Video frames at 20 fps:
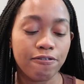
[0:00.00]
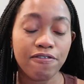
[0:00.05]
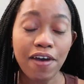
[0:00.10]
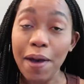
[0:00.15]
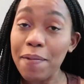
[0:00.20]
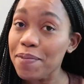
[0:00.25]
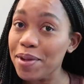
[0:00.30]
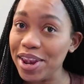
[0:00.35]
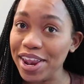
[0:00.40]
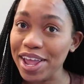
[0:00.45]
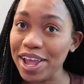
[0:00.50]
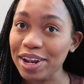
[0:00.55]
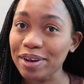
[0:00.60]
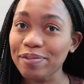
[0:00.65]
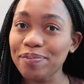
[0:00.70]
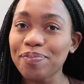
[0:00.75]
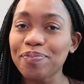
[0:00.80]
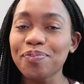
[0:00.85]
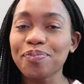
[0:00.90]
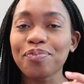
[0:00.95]

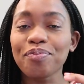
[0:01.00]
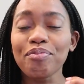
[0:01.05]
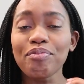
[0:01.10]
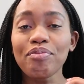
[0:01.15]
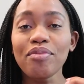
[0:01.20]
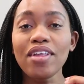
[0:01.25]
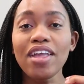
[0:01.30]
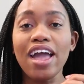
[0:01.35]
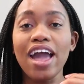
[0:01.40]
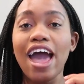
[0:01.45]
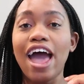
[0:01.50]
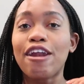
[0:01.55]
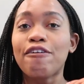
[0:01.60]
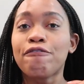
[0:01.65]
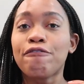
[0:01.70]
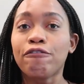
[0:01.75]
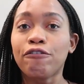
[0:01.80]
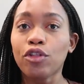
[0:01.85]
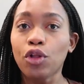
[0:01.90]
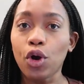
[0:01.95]
feminine
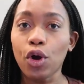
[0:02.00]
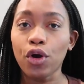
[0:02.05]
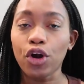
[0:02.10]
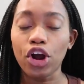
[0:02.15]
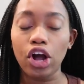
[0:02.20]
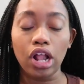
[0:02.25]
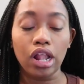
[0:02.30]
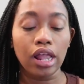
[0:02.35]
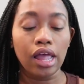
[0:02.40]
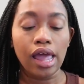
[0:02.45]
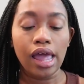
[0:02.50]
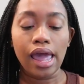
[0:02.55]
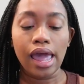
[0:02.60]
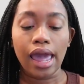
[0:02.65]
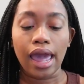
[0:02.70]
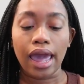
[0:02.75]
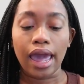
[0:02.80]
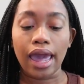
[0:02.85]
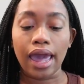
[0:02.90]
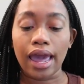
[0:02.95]
and floral,
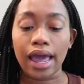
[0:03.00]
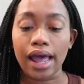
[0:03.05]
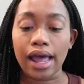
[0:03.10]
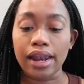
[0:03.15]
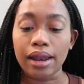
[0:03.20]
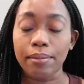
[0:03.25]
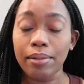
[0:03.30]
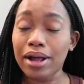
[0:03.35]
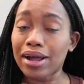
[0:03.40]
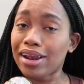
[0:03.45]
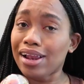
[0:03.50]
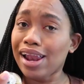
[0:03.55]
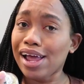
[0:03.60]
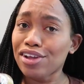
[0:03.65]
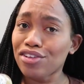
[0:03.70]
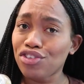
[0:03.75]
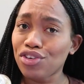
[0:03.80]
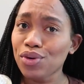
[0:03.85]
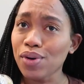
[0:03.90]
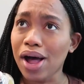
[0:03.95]
and I'm not gonna lie
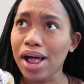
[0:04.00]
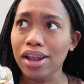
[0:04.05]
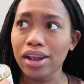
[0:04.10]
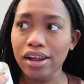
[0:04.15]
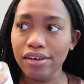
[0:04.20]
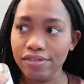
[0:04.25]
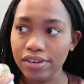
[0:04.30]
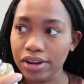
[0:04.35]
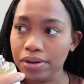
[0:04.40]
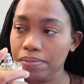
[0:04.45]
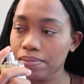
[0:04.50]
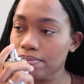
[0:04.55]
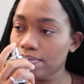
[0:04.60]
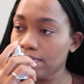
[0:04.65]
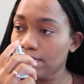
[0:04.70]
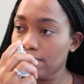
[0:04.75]
to you, I love it.